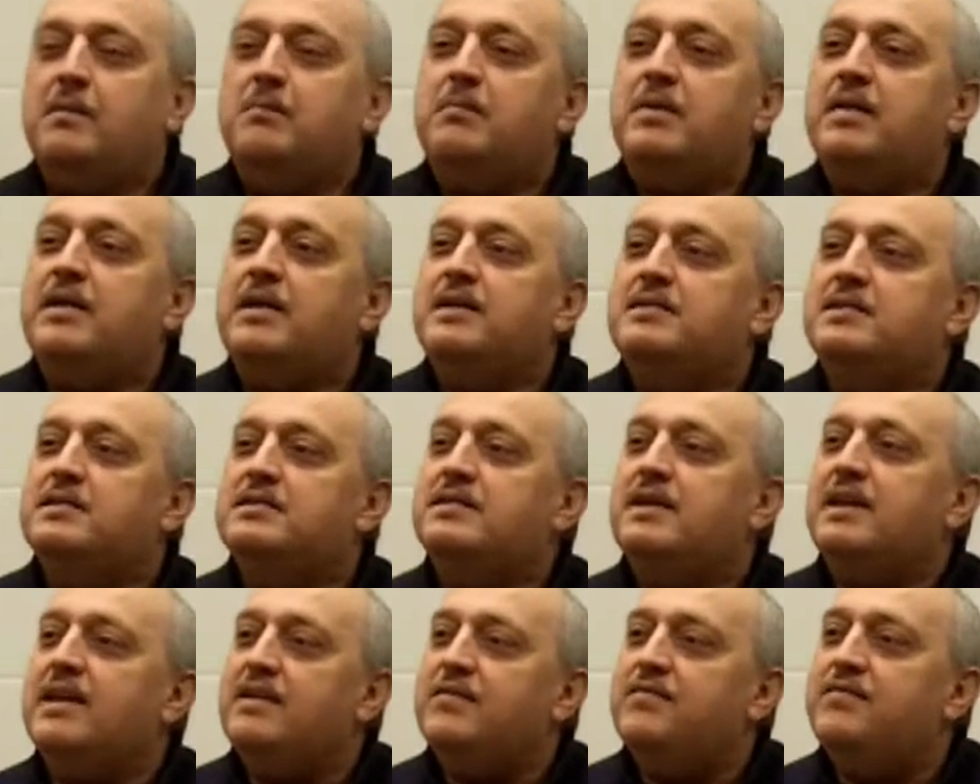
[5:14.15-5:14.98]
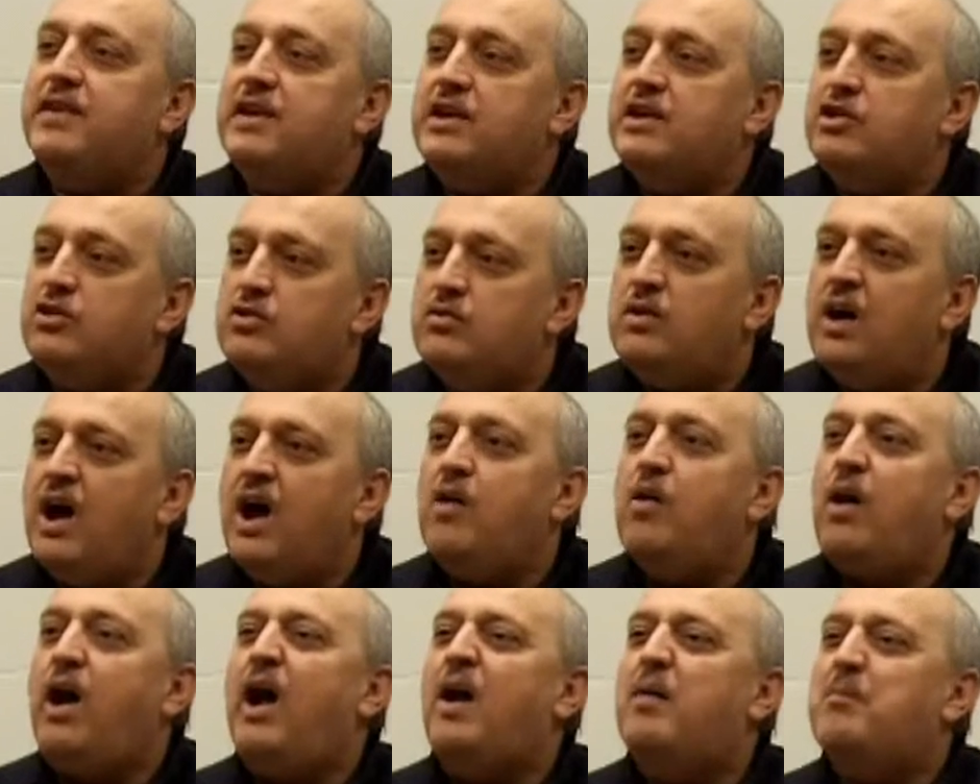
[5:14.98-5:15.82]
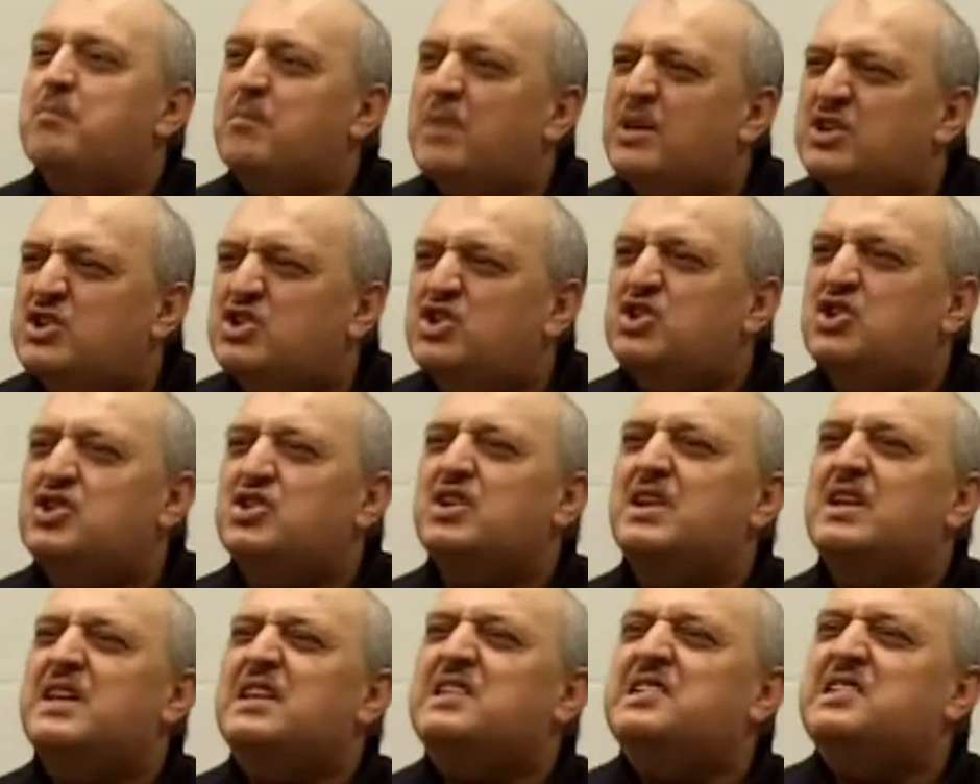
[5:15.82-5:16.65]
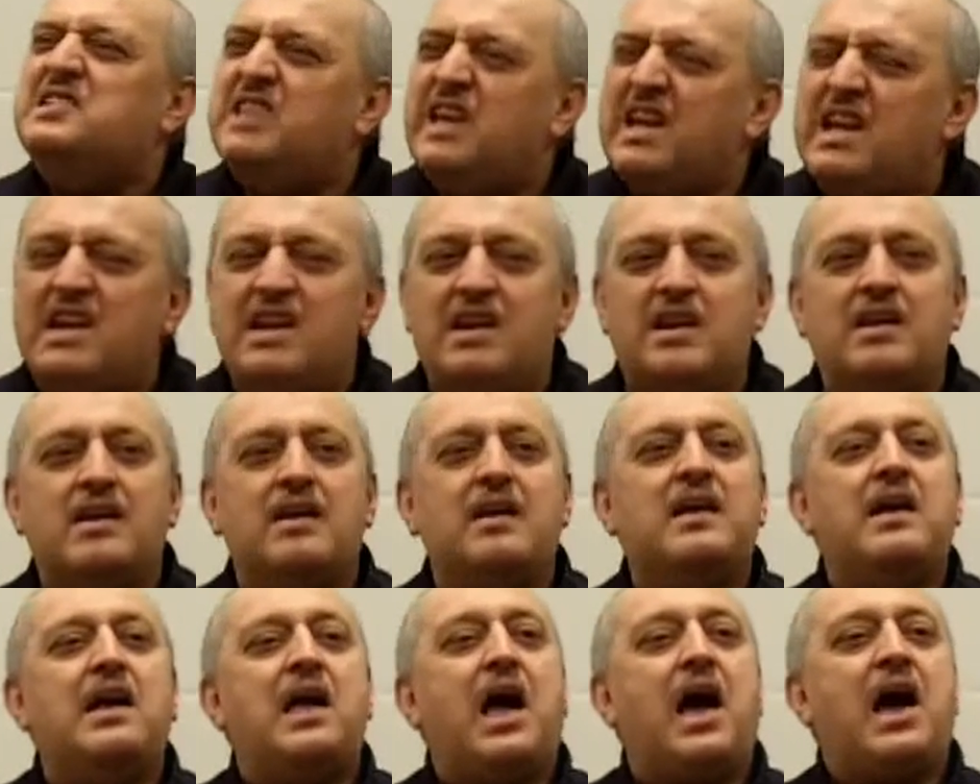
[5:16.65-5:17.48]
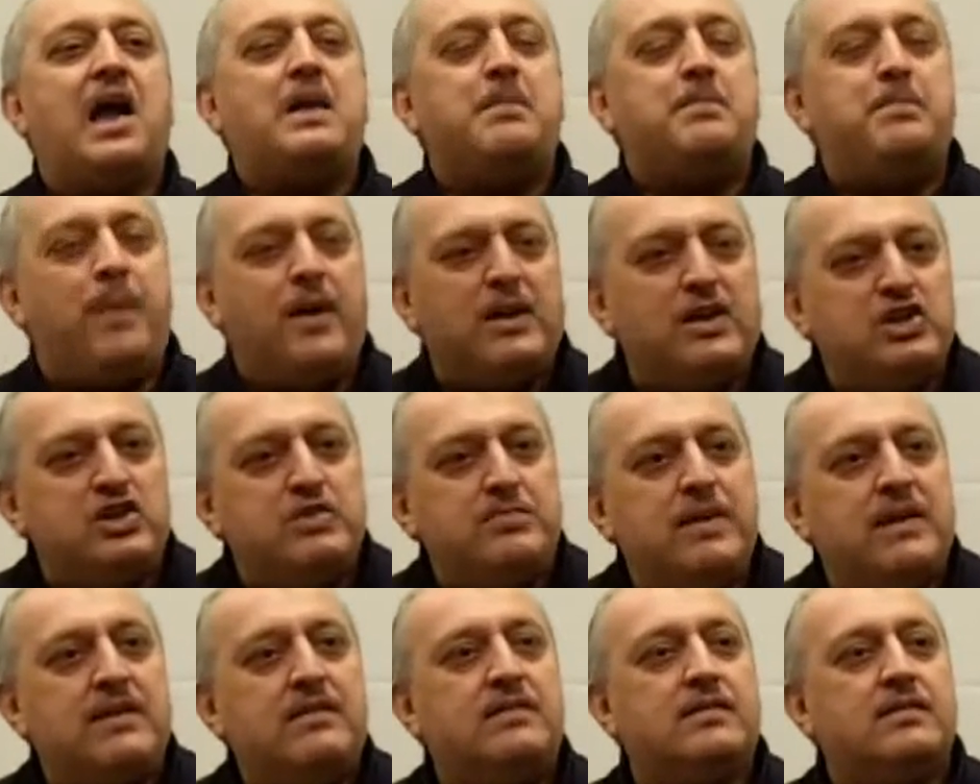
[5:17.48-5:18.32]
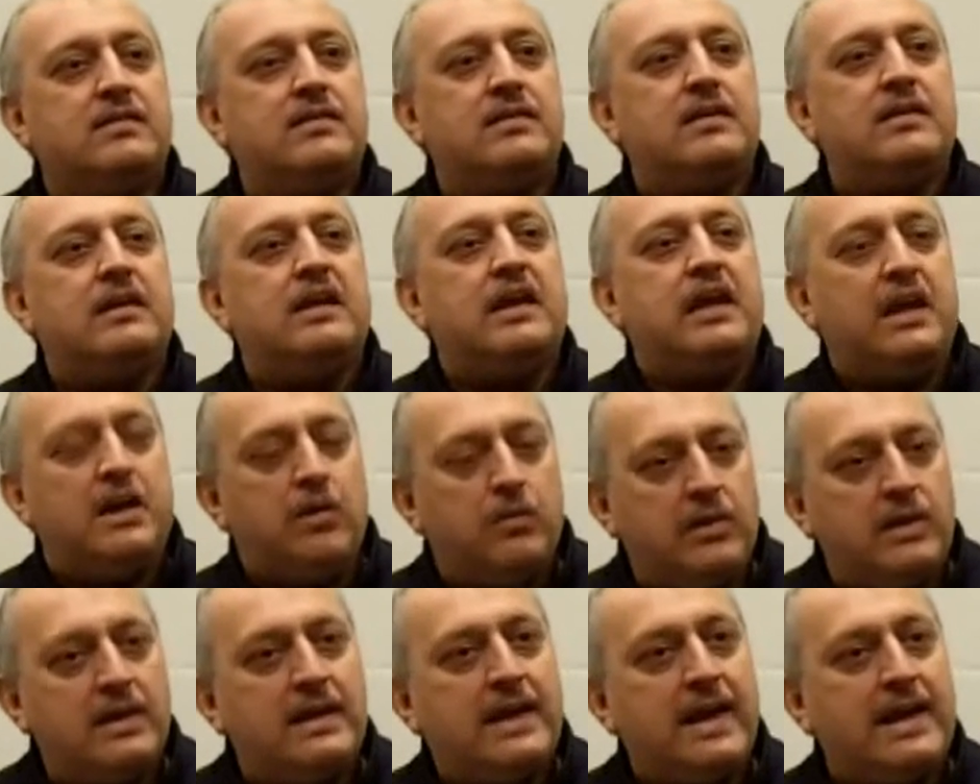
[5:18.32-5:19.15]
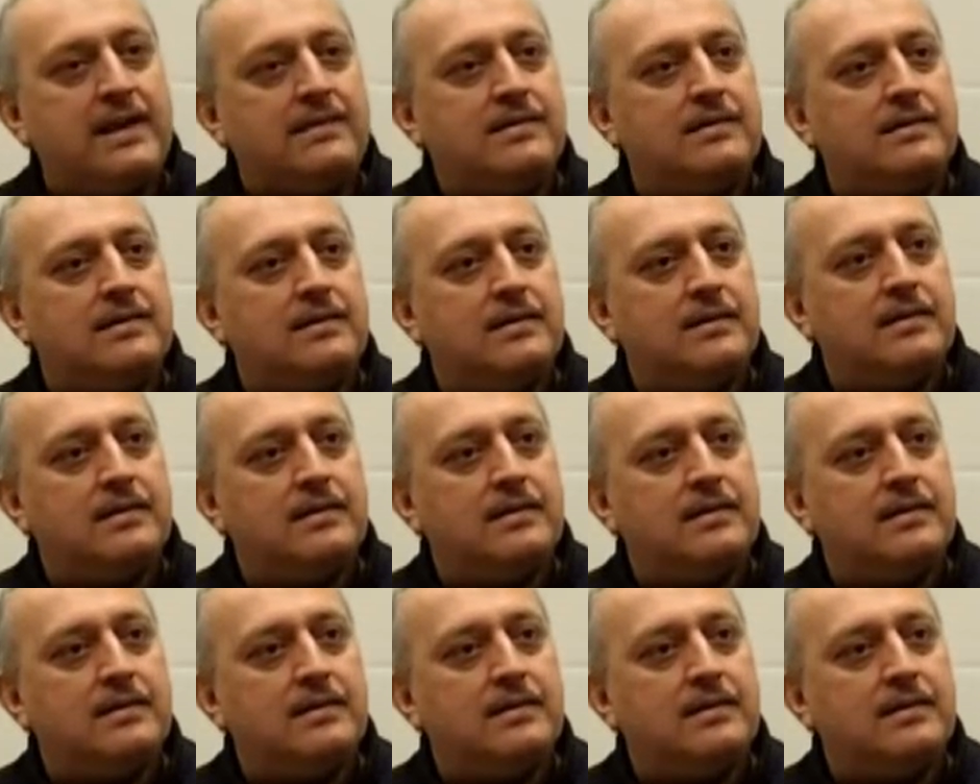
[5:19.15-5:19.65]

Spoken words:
Brother and sister, if he knew how much sin and punishment he will get